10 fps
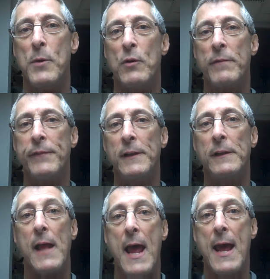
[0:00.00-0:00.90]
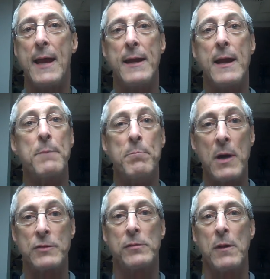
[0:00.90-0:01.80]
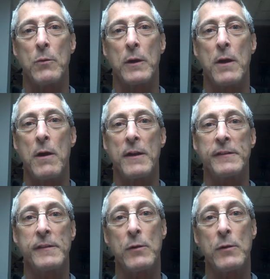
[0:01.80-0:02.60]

beautiful and at a much lower cost.